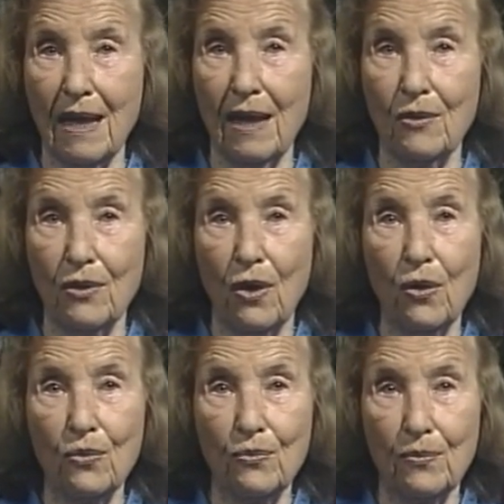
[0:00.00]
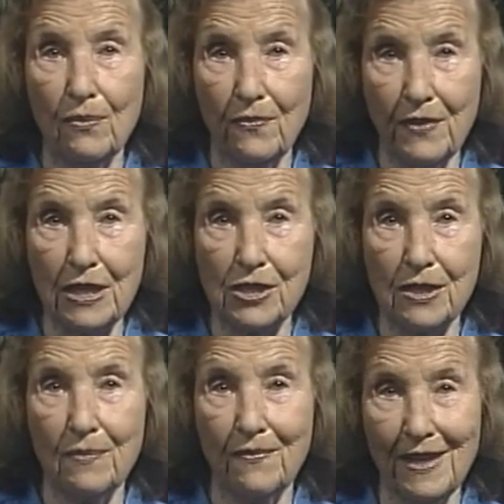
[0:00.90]
our own
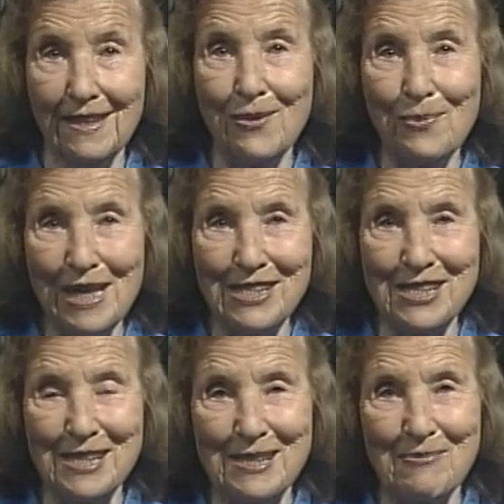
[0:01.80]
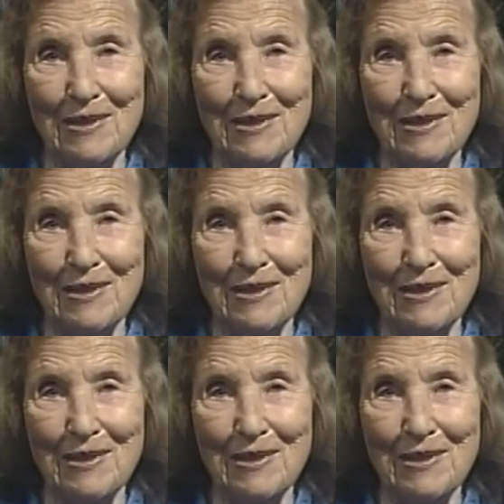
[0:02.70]
wishes